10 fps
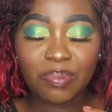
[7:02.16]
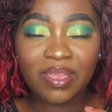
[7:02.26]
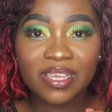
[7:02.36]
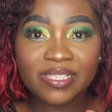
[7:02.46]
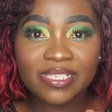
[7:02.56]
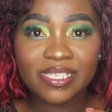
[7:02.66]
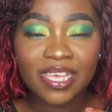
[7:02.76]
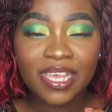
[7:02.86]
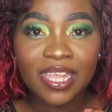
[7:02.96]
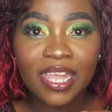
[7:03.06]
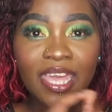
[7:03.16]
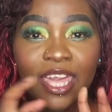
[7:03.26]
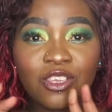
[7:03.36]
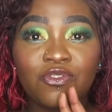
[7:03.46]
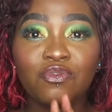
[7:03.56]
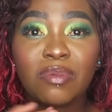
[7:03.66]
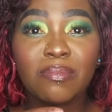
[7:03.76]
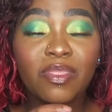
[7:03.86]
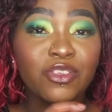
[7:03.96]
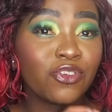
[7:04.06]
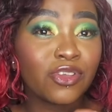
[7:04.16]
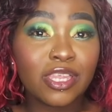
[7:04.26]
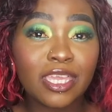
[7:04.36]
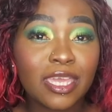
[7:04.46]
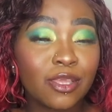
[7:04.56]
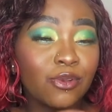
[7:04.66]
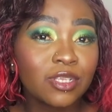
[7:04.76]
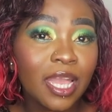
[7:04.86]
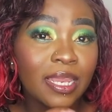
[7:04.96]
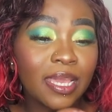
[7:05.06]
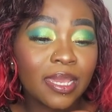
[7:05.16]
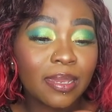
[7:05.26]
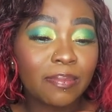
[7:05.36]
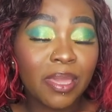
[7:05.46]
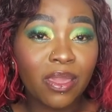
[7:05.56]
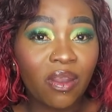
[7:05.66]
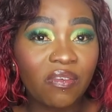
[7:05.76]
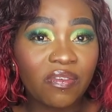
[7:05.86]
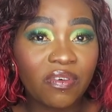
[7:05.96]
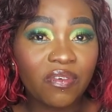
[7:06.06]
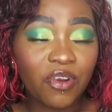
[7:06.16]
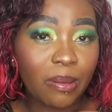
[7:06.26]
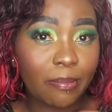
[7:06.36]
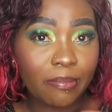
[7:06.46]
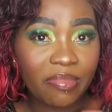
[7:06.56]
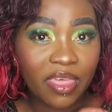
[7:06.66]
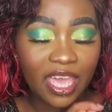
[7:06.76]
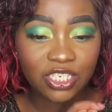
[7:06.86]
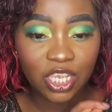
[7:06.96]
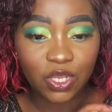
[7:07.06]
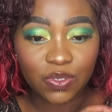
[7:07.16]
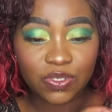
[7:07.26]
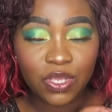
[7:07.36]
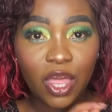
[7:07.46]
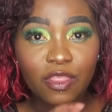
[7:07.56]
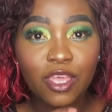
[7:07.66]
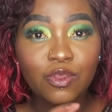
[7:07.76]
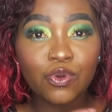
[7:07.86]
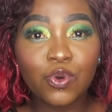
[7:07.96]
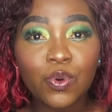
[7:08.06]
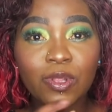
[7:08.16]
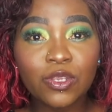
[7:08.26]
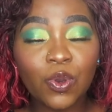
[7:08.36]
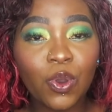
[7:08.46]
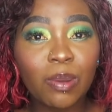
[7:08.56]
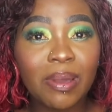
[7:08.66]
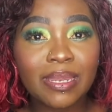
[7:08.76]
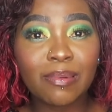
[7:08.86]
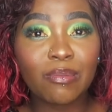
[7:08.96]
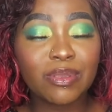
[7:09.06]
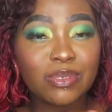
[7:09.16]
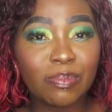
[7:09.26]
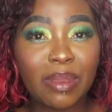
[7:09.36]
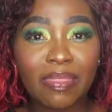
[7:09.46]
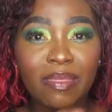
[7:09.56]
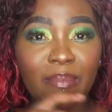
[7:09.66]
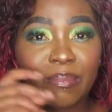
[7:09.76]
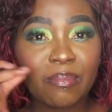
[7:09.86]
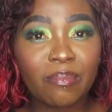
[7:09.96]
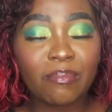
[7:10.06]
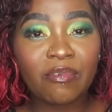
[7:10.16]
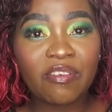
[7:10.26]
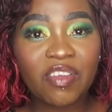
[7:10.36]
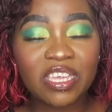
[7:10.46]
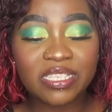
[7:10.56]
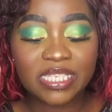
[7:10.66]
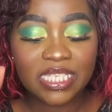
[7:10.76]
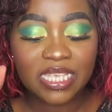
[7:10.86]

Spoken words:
palettes, and you have to remember that you're not going to get a good color payoff from the eyeshadows. They look cool and all, but the moment you apply them, fades.